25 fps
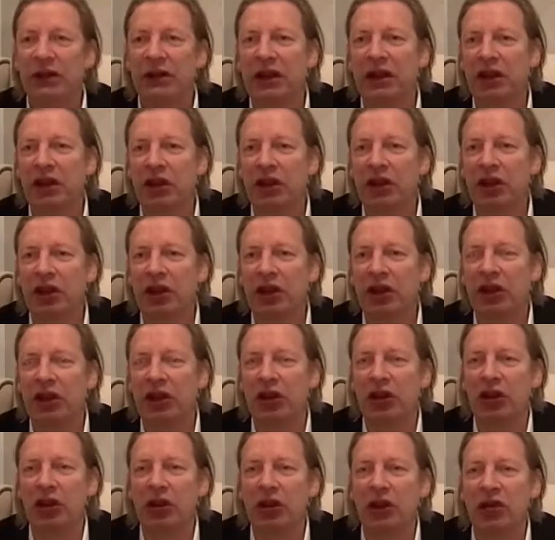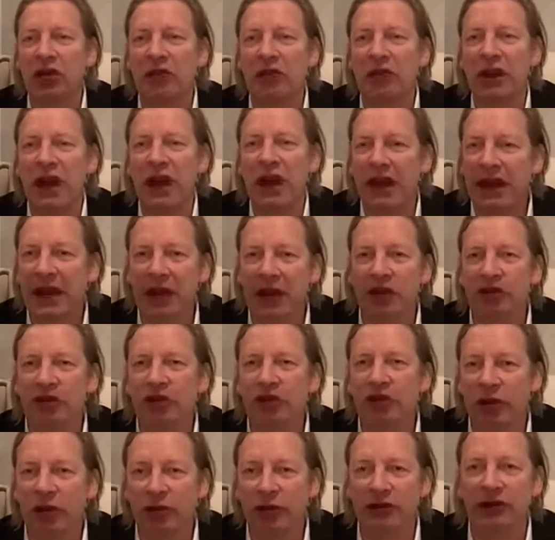you can't control some of
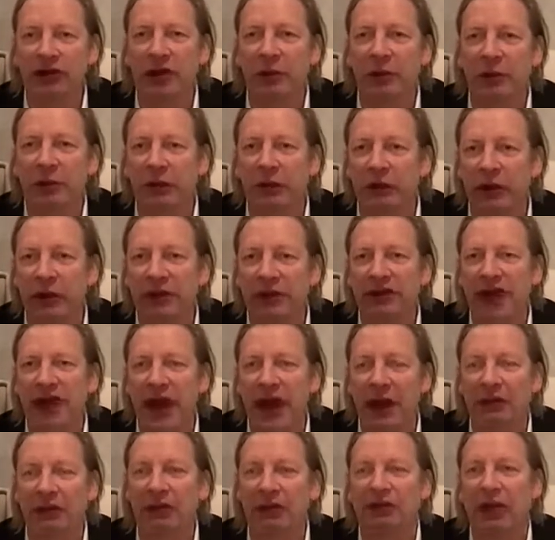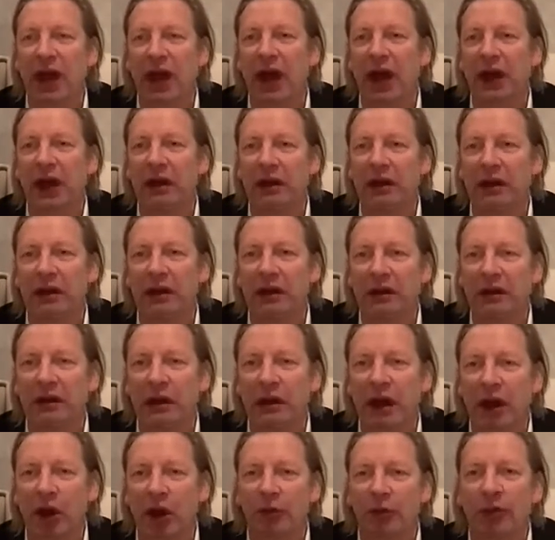what's outside. I hope the
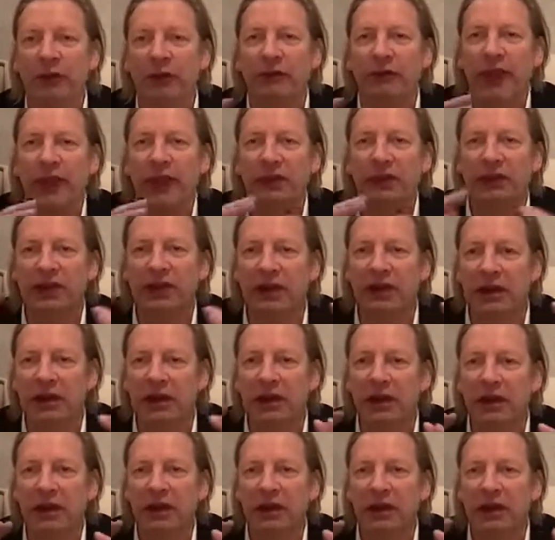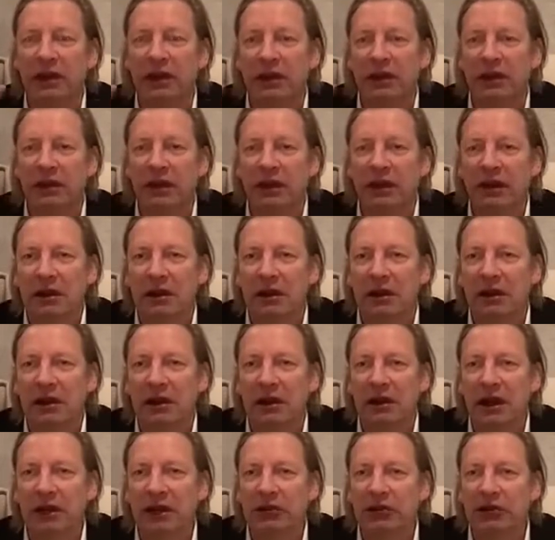vaccine can
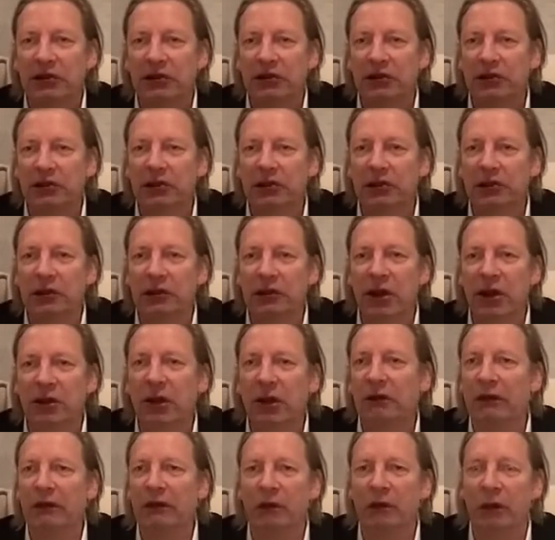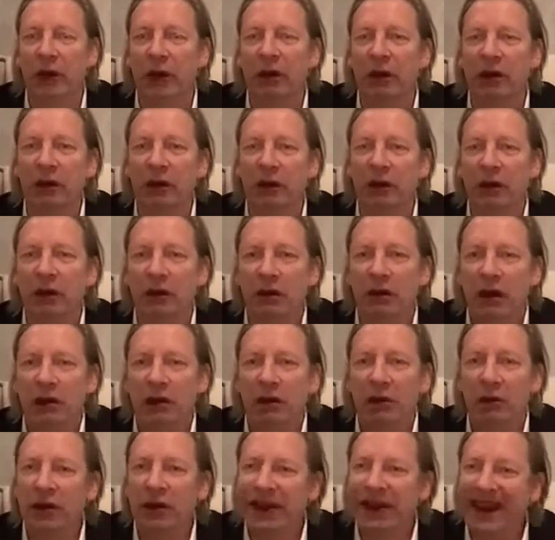soon go everywhere. We
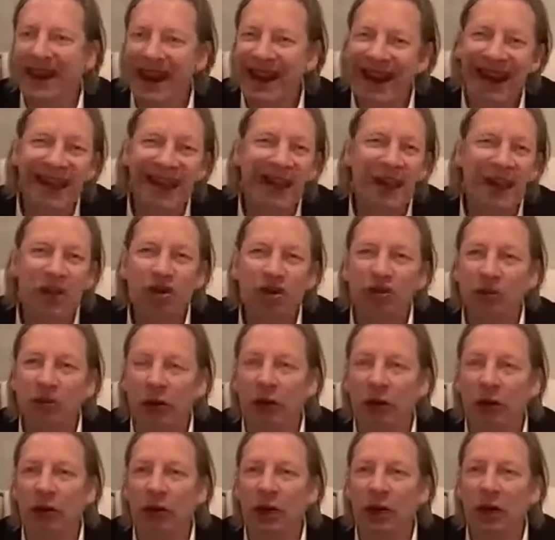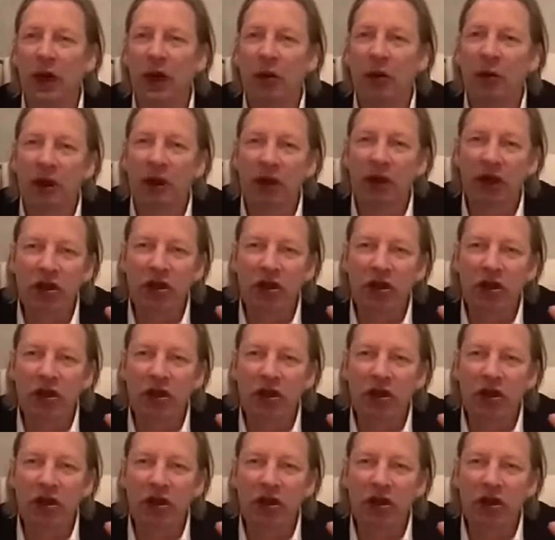can't control. What you can